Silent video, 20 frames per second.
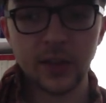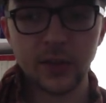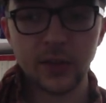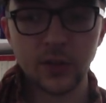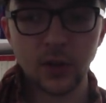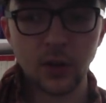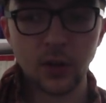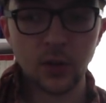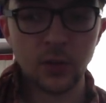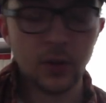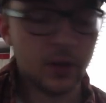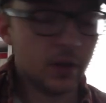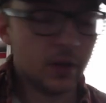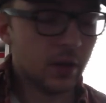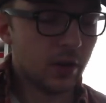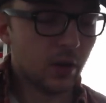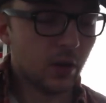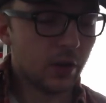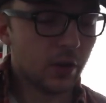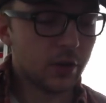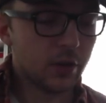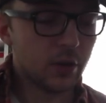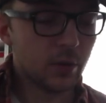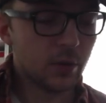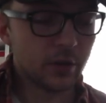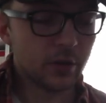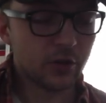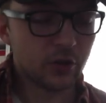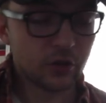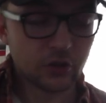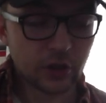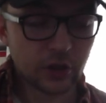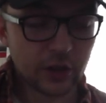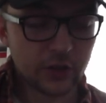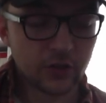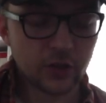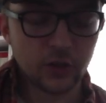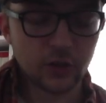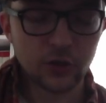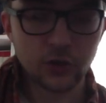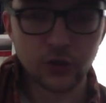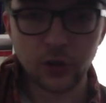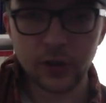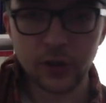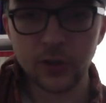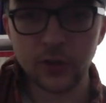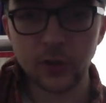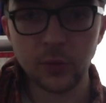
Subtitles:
So all you're doing is just changing strings.